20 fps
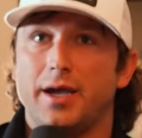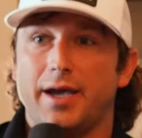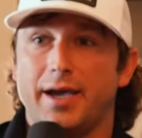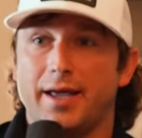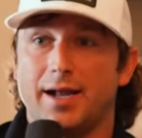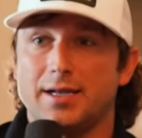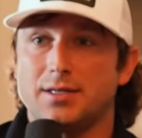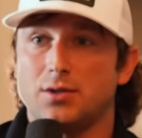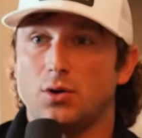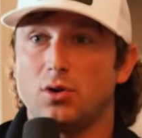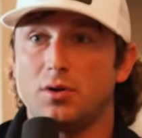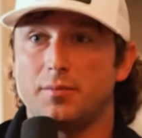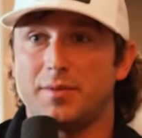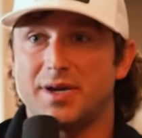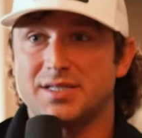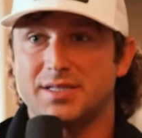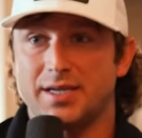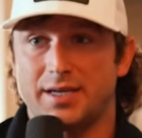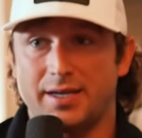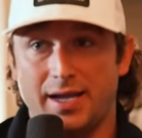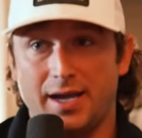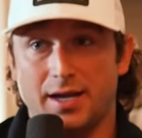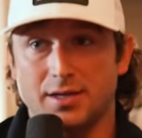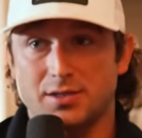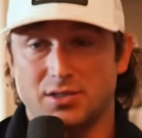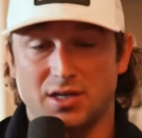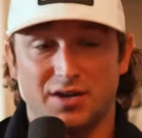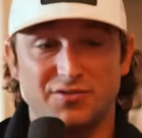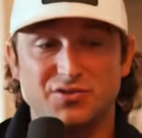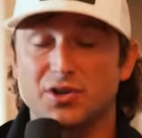And I told them, I said, yeah,
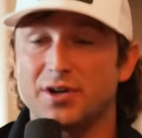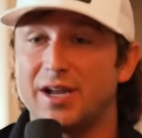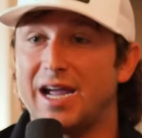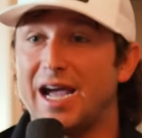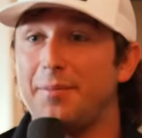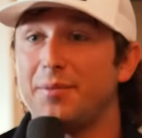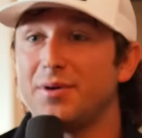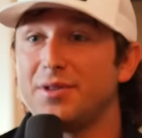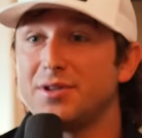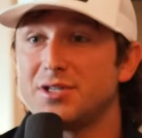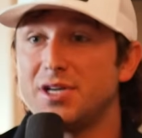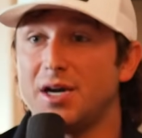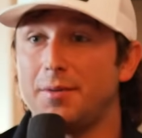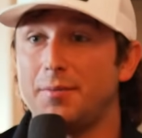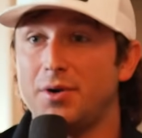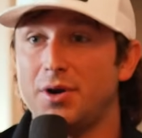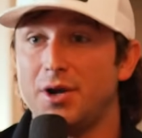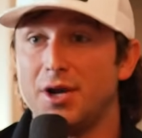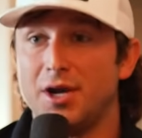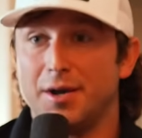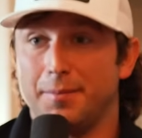stuff's going to happen in the summer,